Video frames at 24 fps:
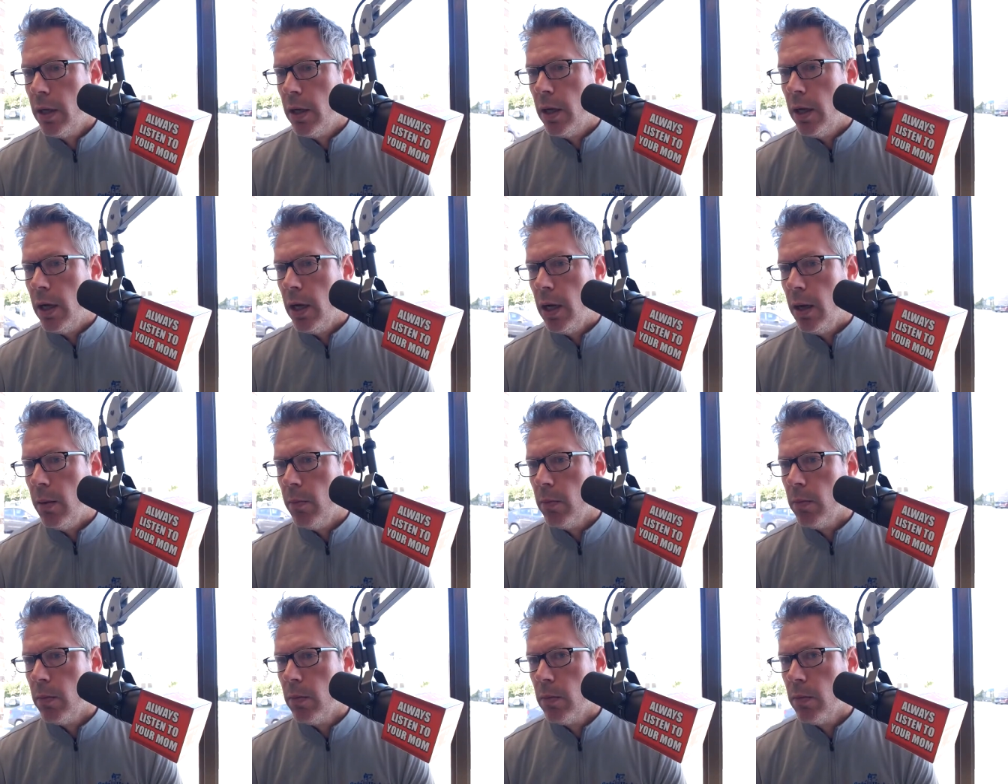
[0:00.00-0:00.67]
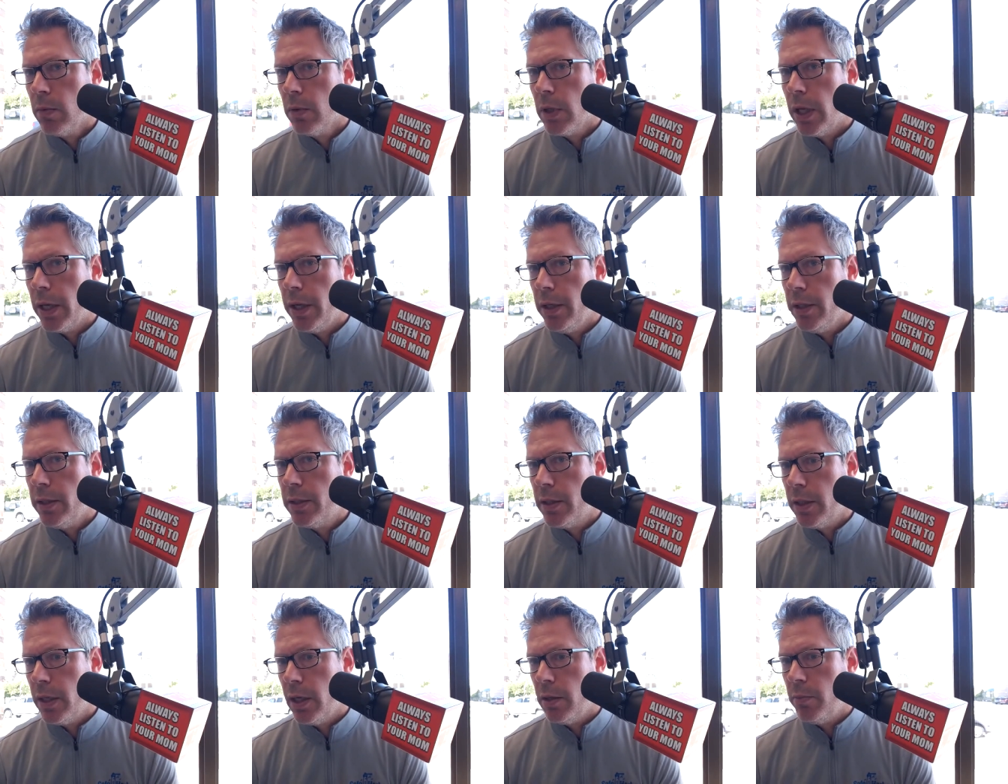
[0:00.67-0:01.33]

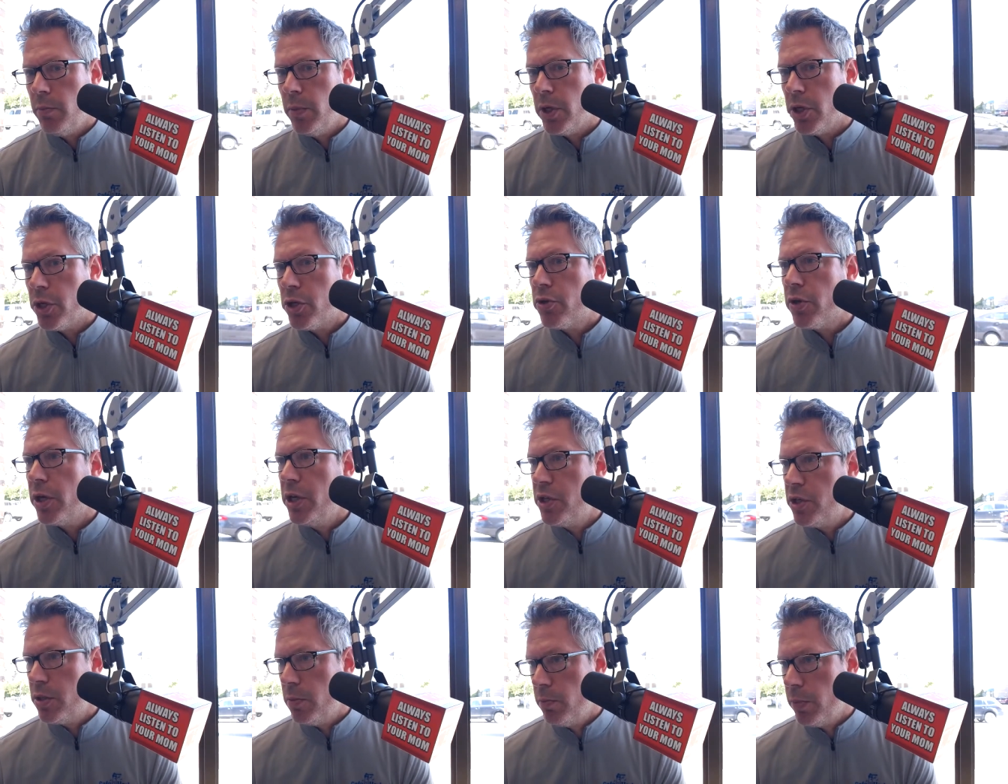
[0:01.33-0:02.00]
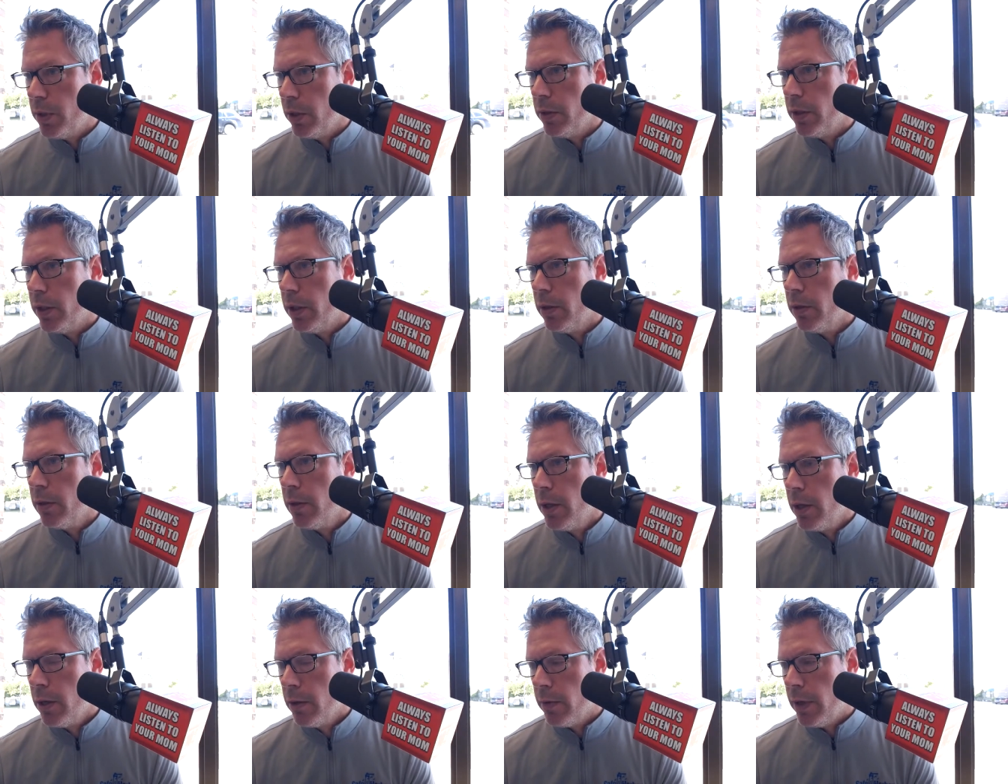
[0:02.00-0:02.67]
Ludington Administration
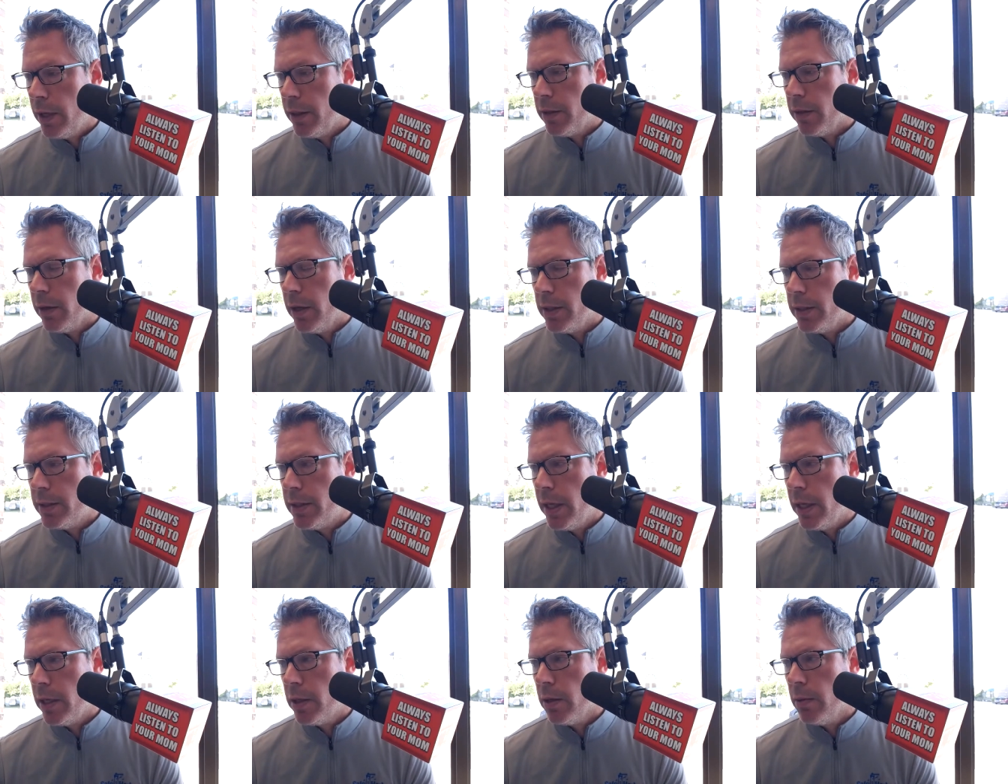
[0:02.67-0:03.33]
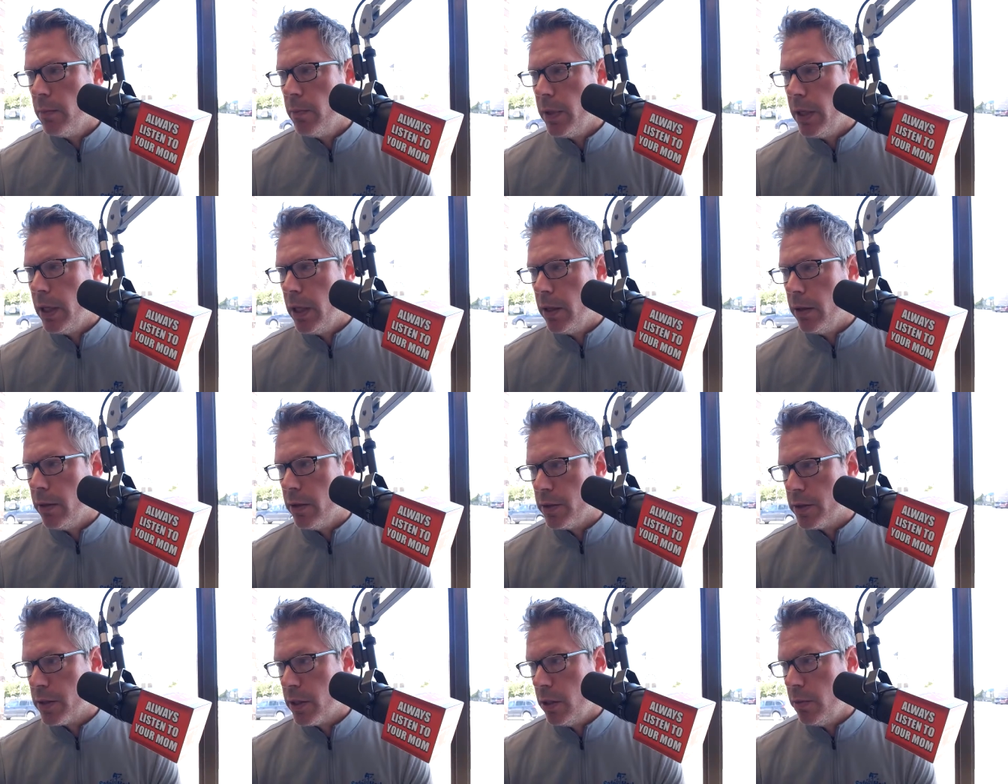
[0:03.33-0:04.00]
Building right there on Tinkham, and
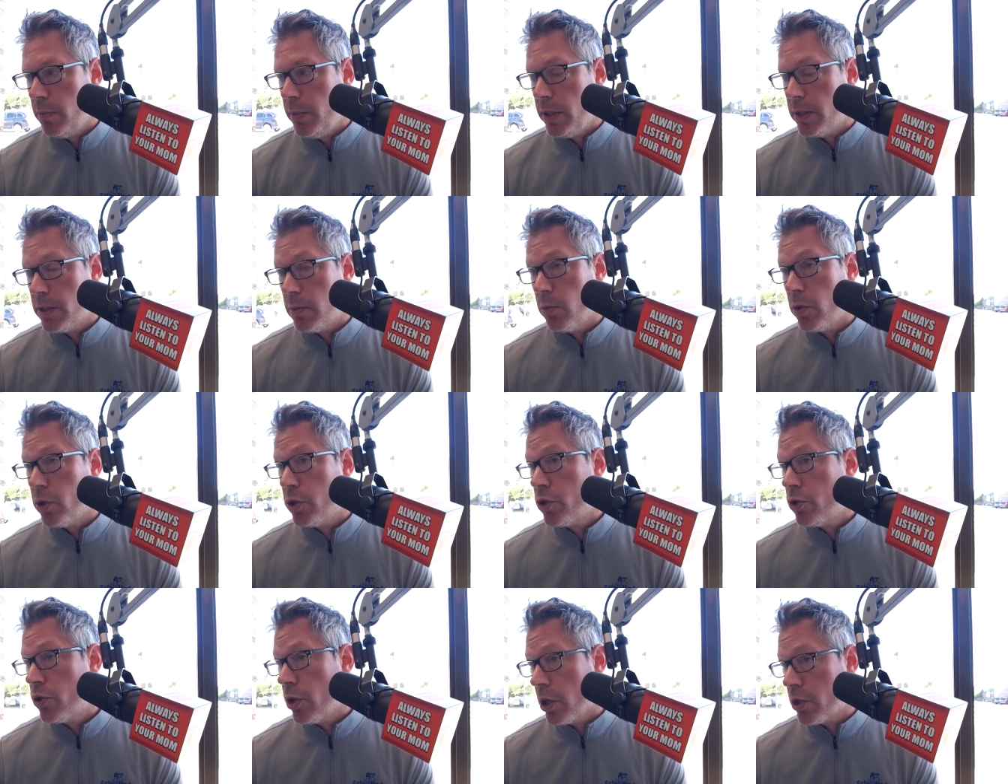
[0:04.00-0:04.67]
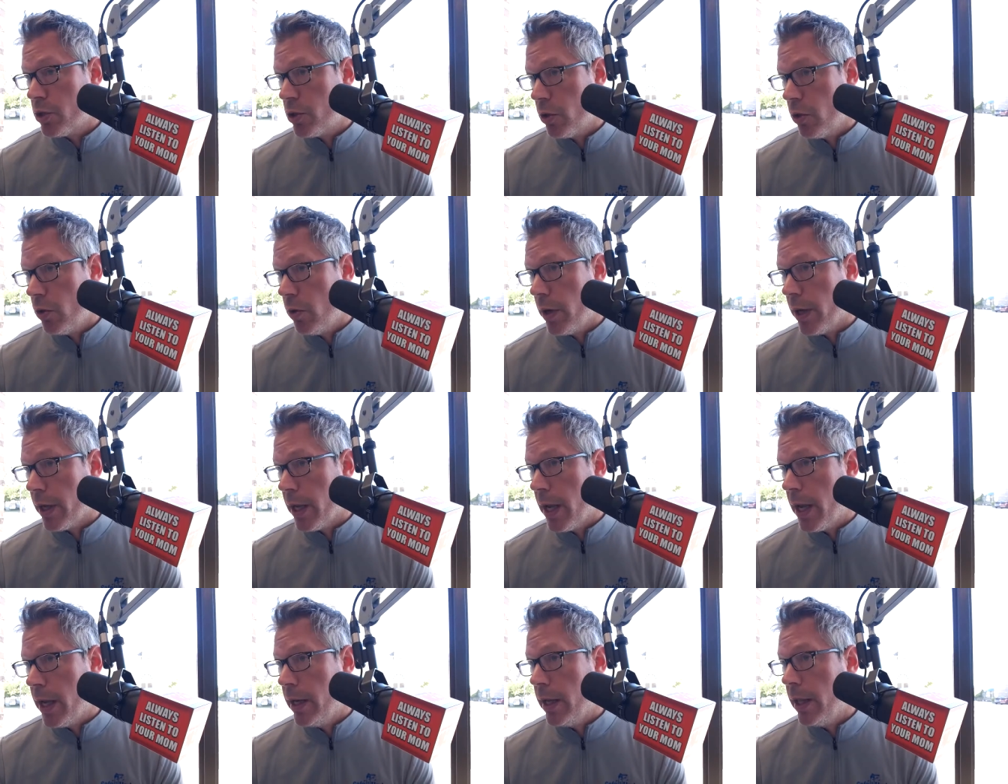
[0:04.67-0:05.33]
there's going to be some construction
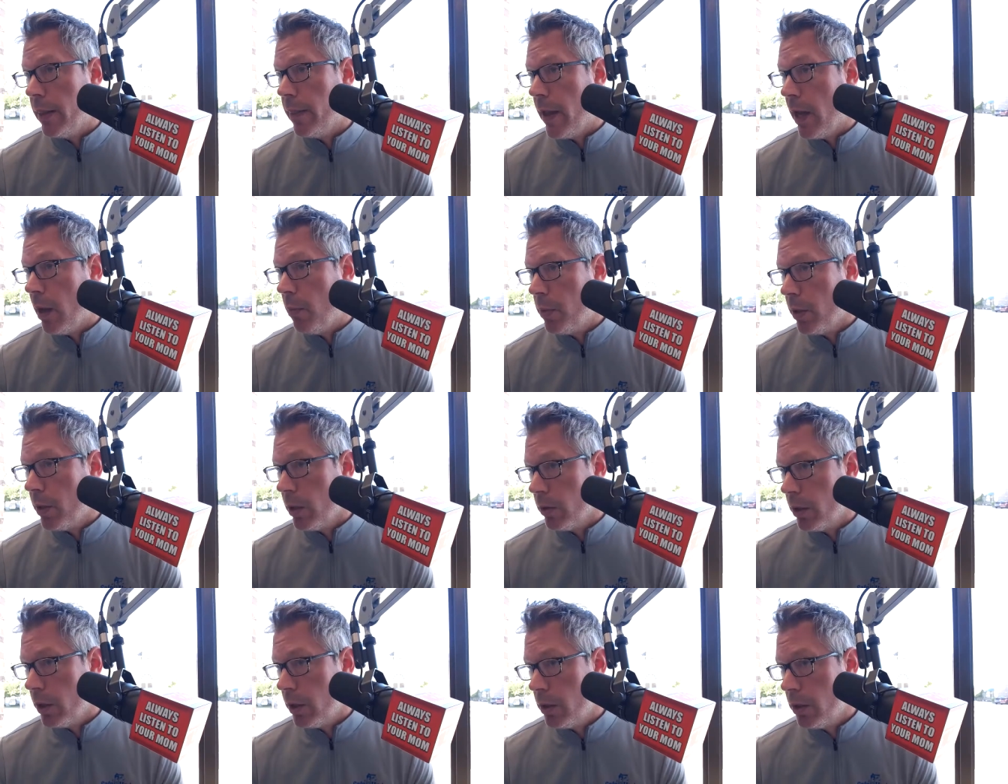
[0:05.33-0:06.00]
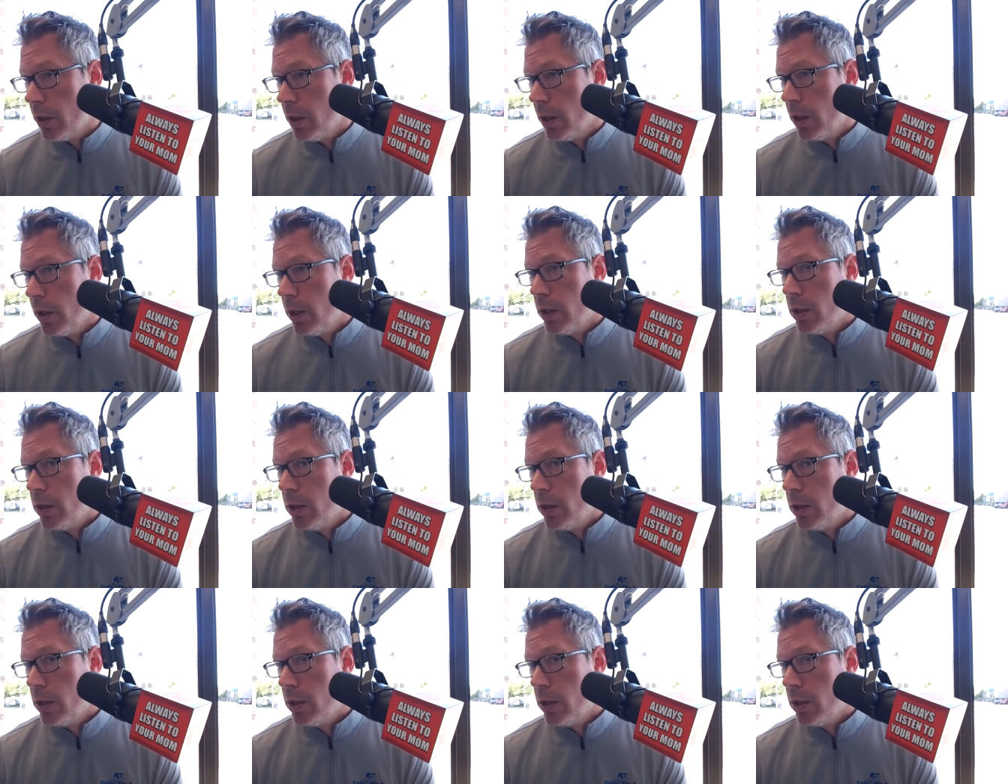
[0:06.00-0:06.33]
going on in that building.